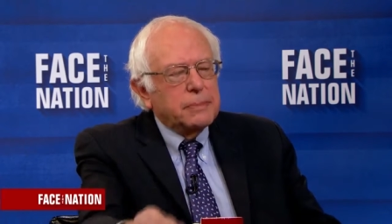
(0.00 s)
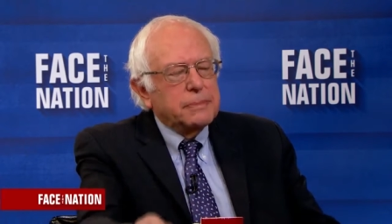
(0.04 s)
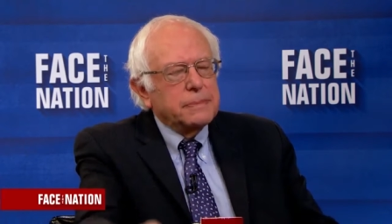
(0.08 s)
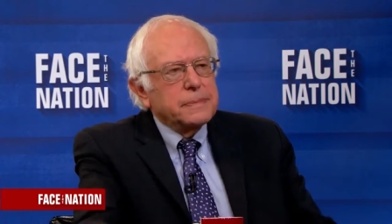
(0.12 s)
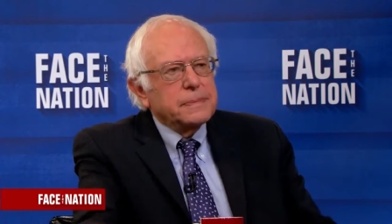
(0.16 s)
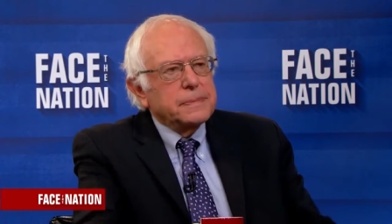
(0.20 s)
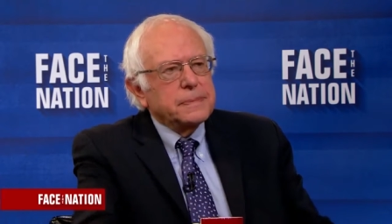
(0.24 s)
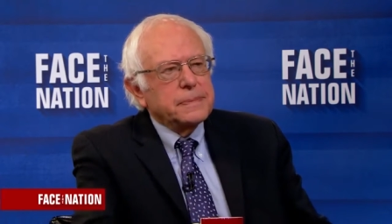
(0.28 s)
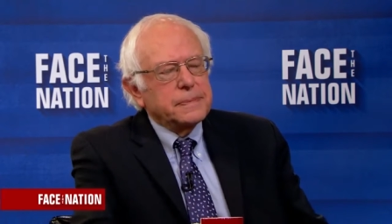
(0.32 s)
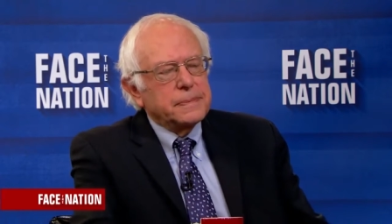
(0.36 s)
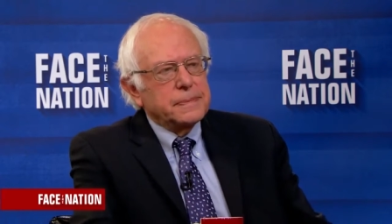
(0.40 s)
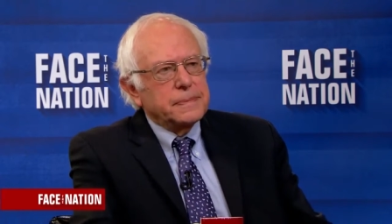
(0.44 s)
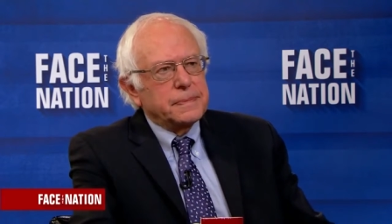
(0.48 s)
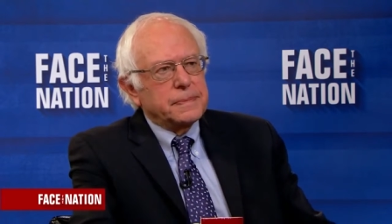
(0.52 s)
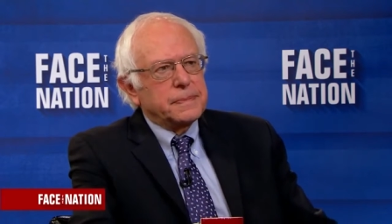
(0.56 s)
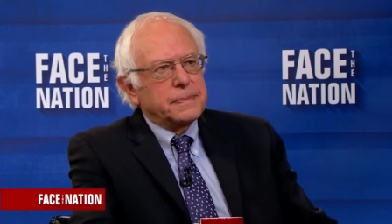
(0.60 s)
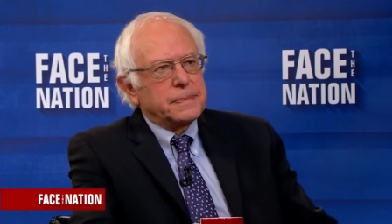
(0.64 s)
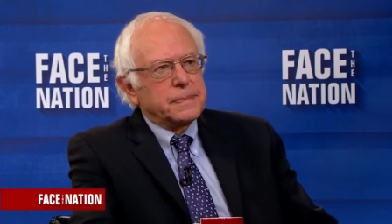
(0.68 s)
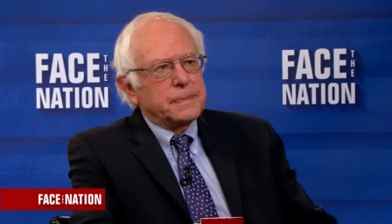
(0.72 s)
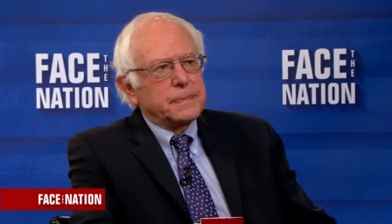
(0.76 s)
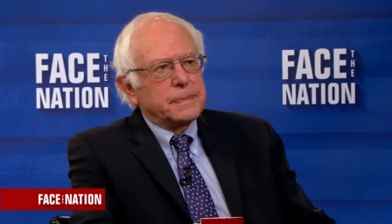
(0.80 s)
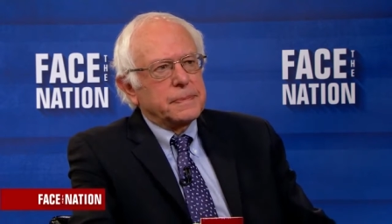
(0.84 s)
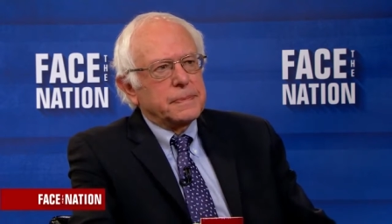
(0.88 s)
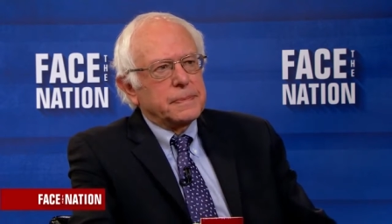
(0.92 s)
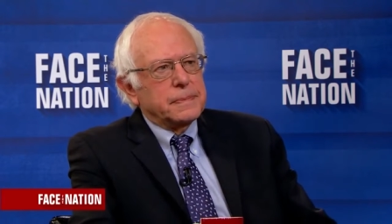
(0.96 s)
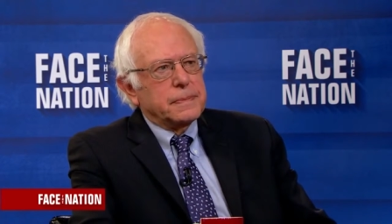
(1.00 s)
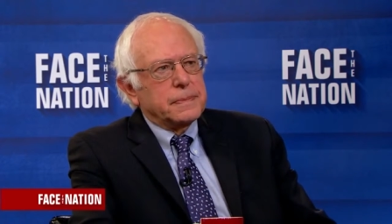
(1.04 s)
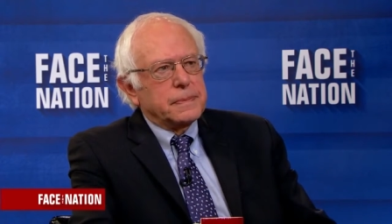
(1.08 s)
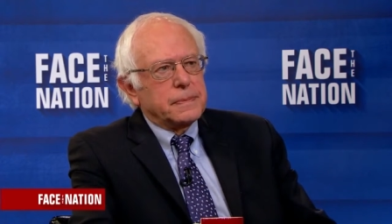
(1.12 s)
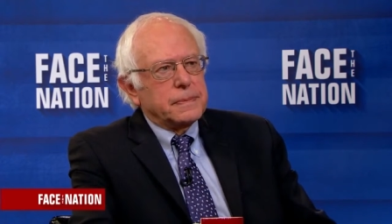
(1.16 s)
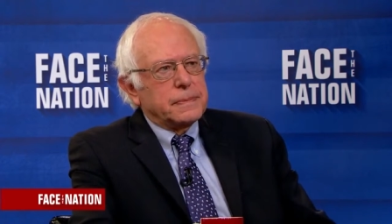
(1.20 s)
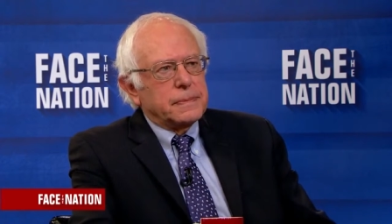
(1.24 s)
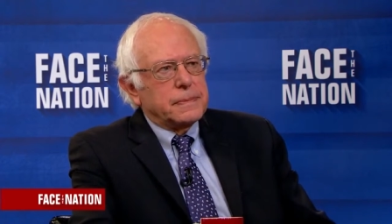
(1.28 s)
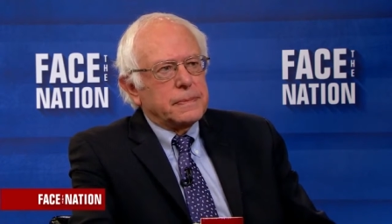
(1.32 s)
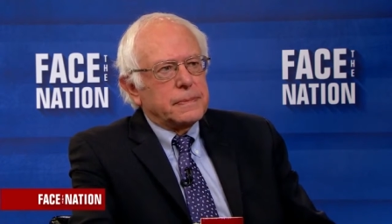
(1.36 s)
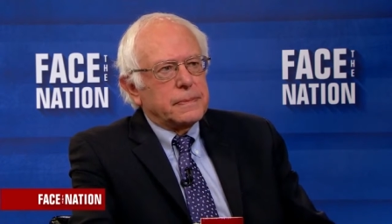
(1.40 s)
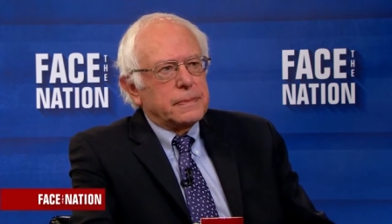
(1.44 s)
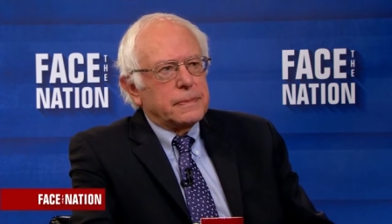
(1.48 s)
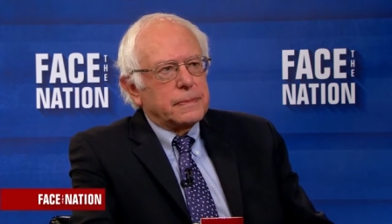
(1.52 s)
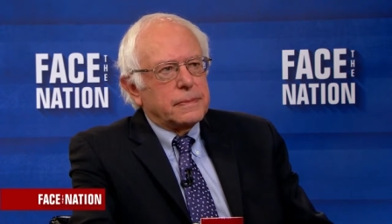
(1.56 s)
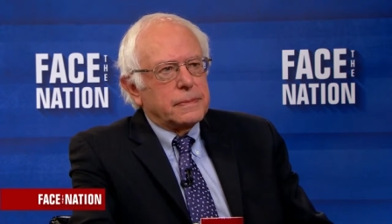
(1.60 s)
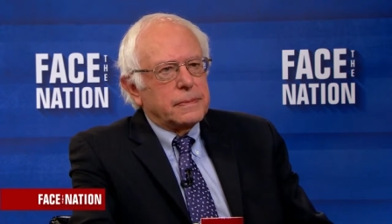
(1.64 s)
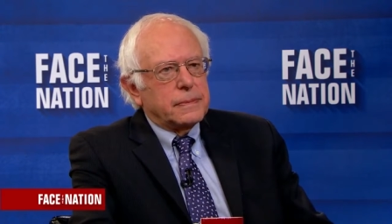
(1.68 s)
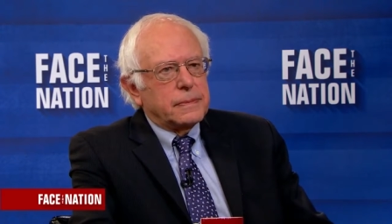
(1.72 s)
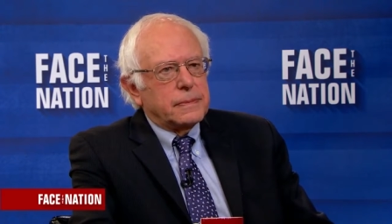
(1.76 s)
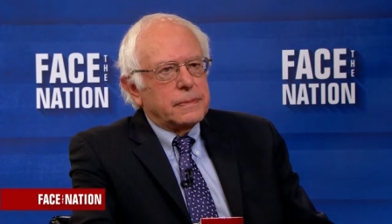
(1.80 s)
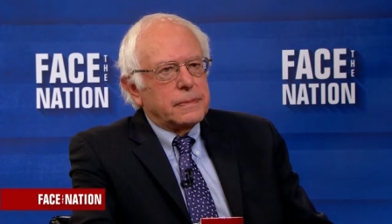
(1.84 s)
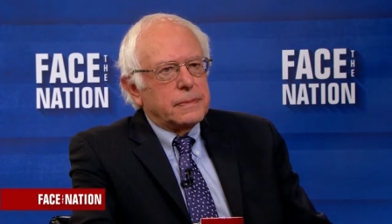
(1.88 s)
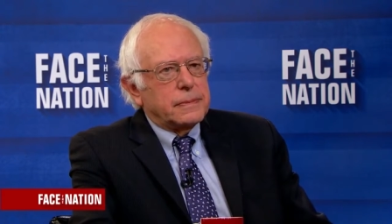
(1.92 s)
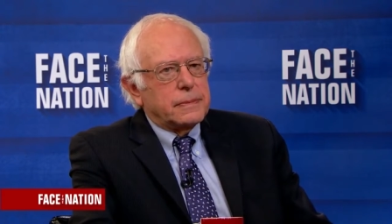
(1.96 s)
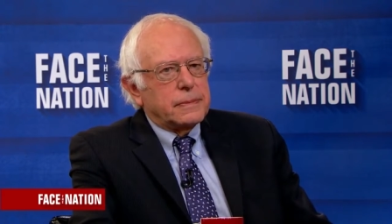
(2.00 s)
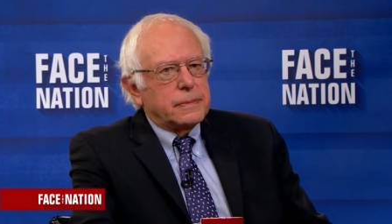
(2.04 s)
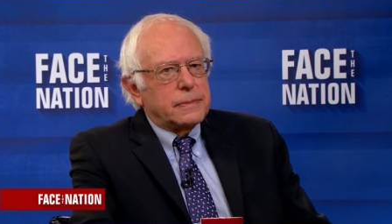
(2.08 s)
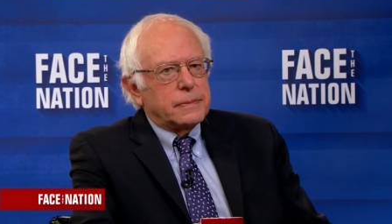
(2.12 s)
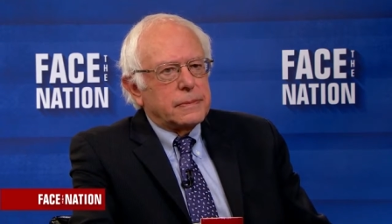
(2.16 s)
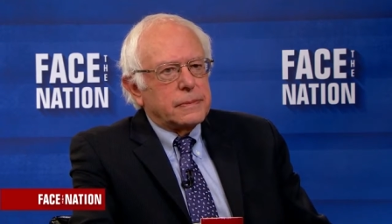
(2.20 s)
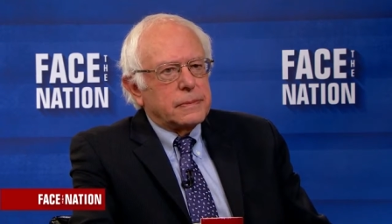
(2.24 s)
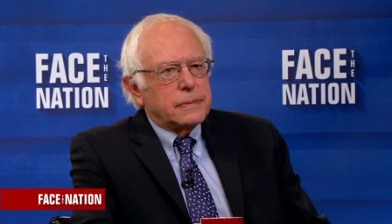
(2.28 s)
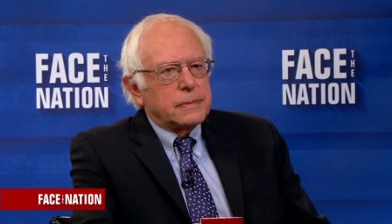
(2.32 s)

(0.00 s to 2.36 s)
Who is the leader of the Democratic Party right now?